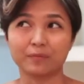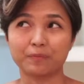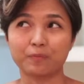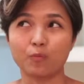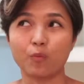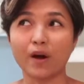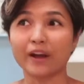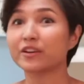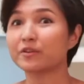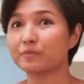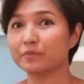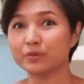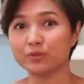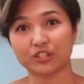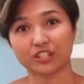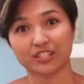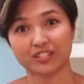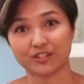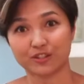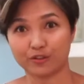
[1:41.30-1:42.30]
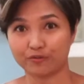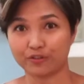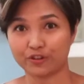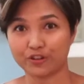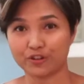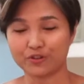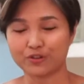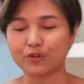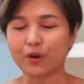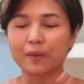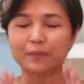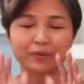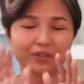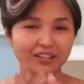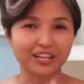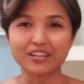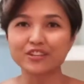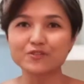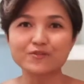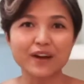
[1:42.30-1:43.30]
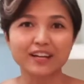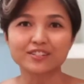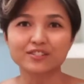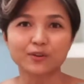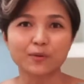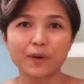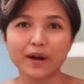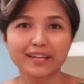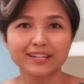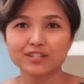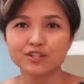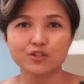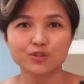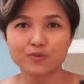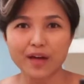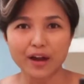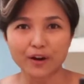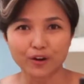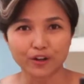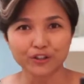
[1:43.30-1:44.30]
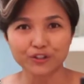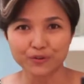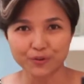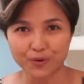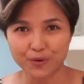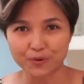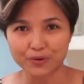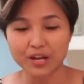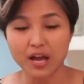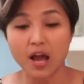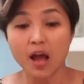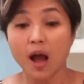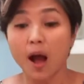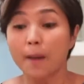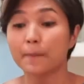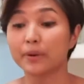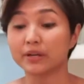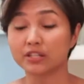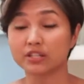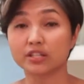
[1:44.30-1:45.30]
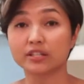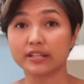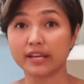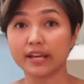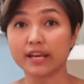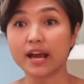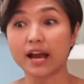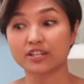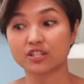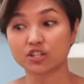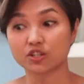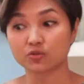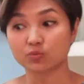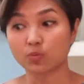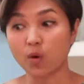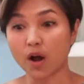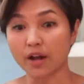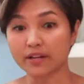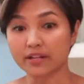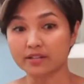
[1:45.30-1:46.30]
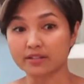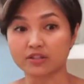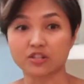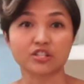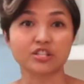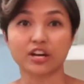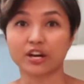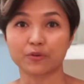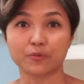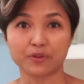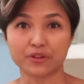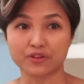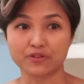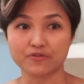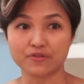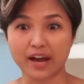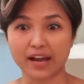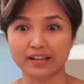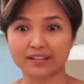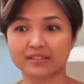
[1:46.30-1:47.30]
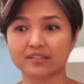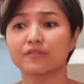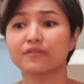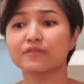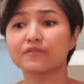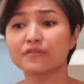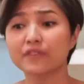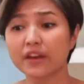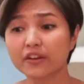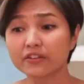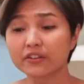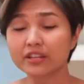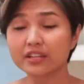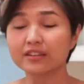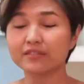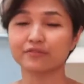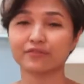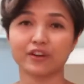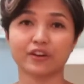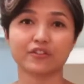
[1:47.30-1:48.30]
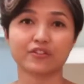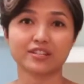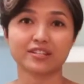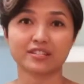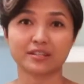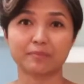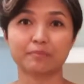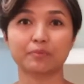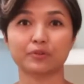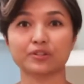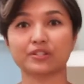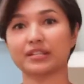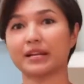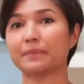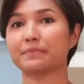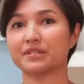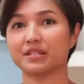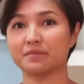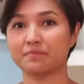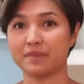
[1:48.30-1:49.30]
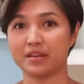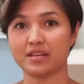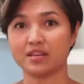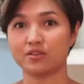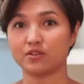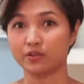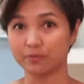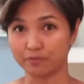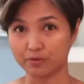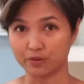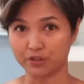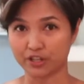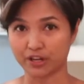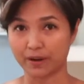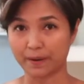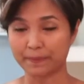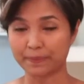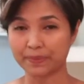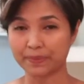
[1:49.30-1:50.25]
why kombucha is good for you. So I'm going to let you guys go ahead and do that on your own. But today I just wanted to share with you guys the very, very simple steps in making kombucha.